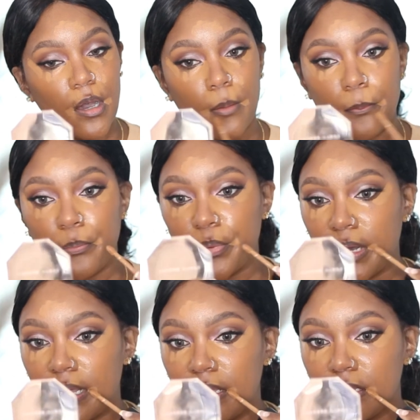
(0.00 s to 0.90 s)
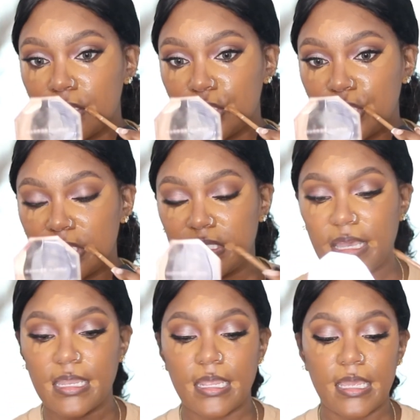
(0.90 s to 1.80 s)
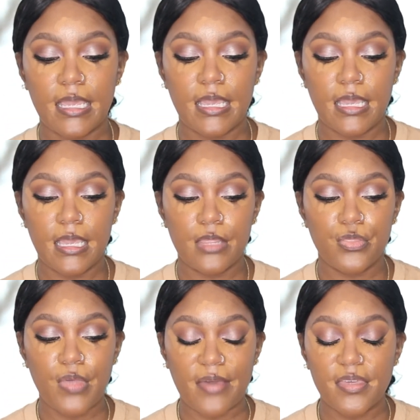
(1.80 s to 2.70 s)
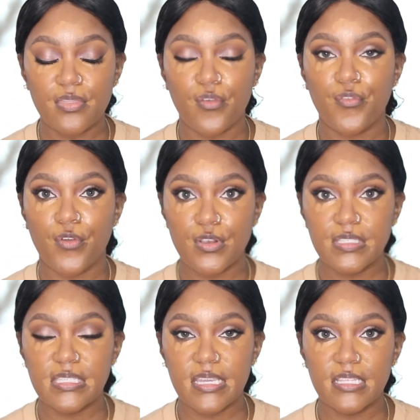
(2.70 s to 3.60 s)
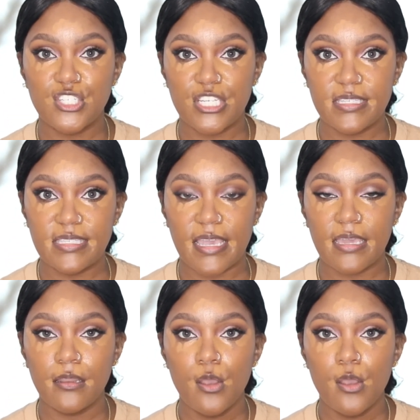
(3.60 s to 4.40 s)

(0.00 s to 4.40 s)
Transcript: But she said, I think the first thing she said